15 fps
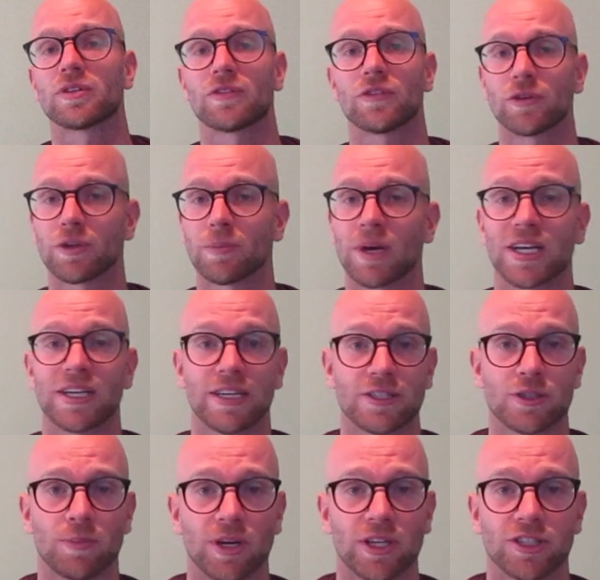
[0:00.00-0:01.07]
for the Binance
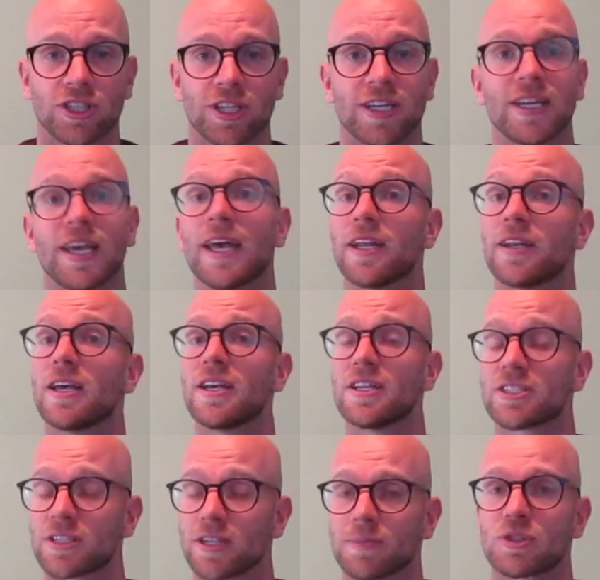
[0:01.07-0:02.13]
Smart Chain and
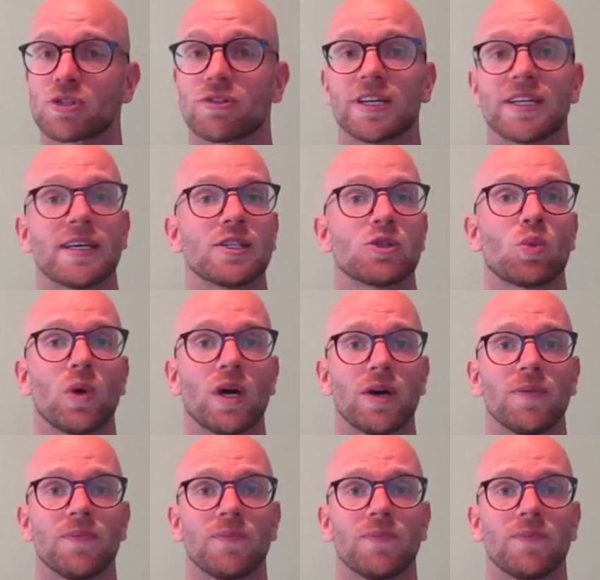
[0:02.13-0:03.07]
Substrate as well.